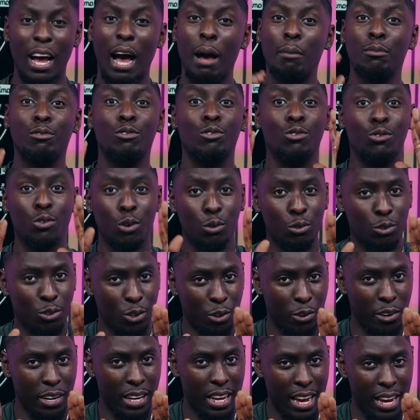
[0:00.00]
I'm so
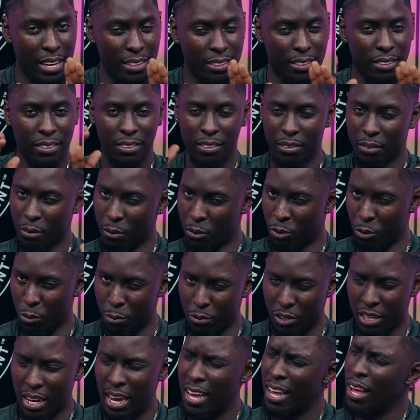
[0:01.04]
sorry, guys. Group
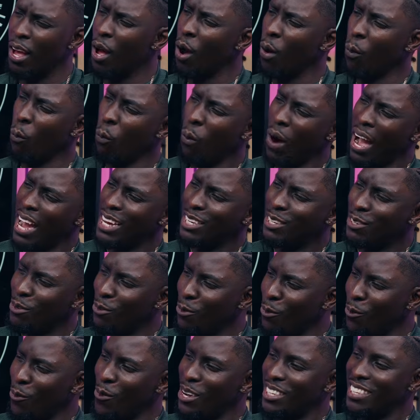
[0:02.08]
chat. Why do you
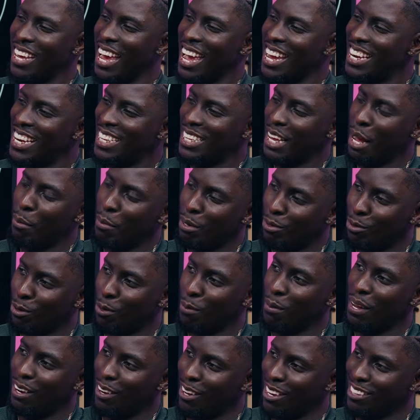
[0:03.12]
always, anytime I talk
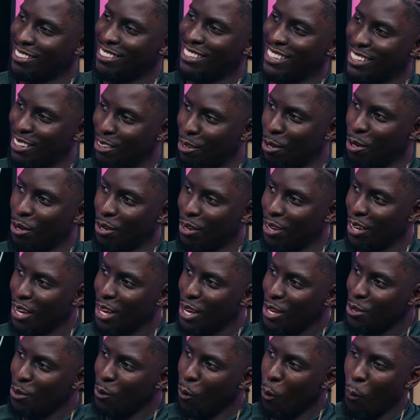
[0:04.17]
about lasting long,
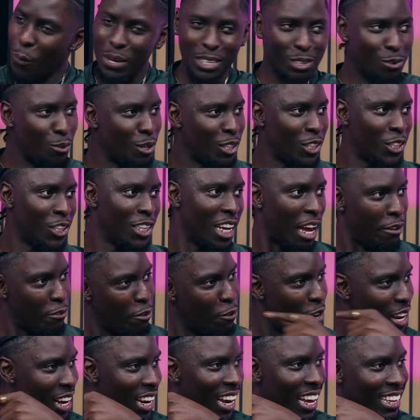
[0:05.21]
you always question it? Have you
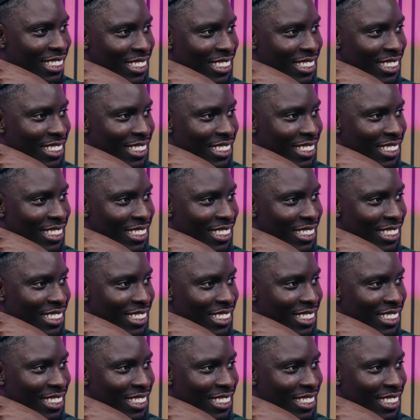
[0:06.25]
realised?